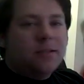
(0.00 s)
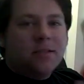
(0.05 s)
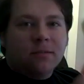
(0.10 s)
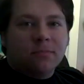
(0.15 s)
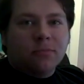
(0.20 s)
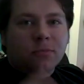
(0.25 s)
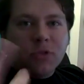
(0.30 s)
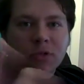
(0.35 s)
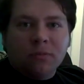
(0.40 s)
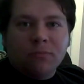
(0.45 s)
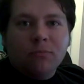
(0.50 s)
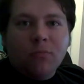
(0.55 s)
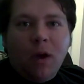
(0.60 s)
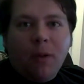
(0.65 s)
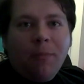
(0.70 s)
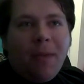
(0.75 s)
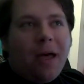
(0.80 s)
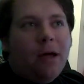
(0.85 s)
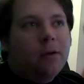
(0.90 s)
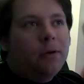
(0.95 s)
Some
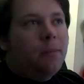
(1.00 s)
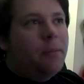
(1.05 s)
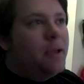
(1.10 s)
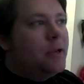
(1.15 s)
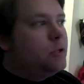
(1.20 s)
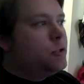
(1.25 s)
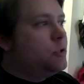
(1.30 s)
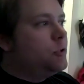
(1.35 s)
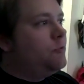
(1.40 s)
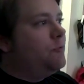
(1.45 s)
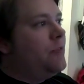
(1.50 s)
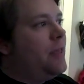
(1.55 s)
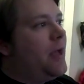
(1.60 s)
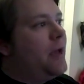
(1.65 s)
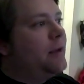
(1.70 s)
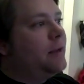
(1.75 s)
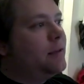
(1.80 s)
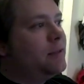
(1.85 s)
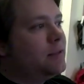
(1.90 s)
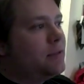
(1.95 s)
amalgamation of
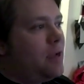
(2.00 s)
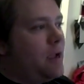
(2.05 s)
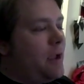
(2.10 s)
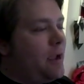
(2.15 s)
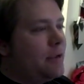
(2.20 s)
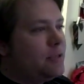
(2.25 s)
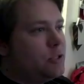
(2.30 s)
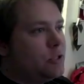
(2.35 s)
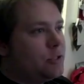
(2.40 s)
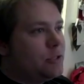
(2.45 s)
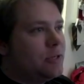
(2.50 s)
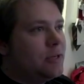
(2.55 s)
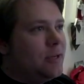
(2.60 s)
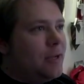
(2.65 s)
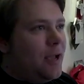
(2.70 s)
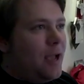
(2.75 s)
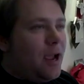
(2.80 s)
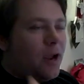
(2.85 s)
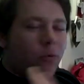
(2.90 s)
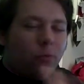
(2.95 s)
that, because I just
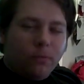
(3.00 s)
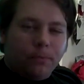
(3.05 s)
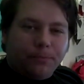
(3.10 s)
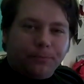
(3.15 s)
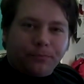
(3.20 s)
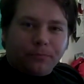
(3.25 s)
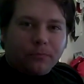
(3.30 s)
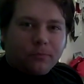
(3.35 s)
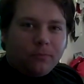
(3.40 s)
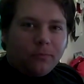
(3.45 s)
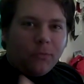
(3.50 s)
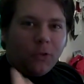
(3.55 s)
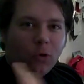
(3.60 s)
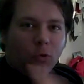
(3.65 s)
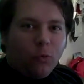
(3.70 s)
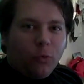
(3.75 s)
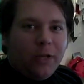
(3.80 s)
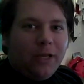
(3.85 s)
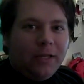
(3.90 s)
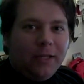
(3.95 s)

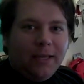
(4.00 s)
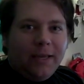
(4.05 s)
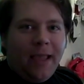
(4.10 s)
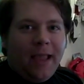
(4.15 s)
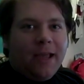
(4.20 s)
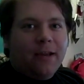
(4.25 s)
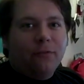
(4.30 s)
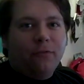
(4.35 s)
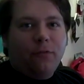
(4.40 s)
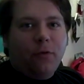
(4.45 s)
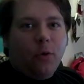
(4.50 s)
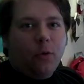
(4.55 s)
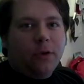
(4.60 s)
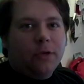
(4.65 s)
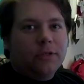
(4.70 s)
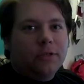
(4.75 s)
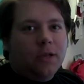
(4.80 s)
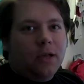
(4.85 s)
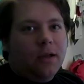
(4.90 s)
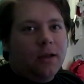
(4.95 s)
really can't
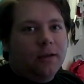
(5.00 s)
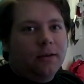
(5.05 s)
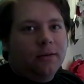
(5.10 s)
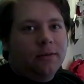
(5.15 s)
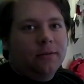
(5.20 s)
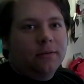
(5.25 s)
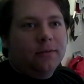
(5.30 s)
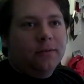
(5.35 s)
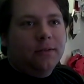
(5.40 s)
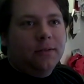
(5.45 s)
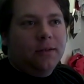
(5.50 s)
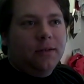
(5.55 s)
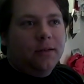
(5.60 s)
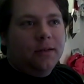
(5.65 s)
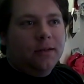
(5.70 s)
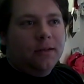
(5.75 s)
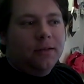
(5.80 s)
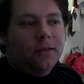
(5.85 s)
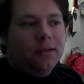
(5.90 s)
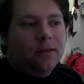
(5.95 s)
focus on
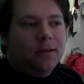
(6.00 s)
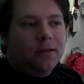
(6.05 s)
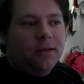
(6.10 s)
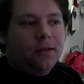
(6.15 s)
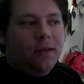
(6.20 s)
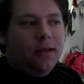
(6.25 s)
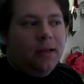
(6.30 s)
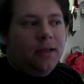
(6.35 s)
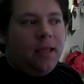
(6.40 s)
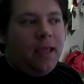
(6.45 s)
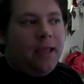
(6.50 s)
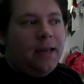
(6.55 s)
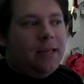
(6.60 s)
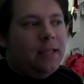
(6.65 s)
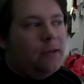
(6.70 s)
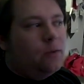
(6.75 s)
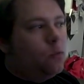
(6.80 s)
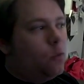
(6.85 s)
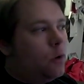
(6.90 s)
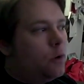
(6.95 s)

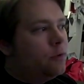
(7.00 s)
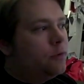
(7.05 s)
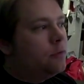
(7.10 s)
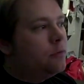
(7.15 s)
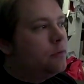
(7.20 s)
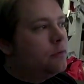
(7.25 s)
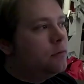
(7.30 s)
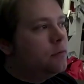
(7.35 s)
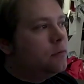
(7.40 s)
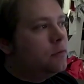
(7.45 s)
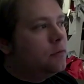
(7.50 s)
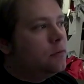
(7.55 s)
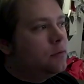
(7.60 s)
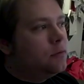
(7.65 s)
any one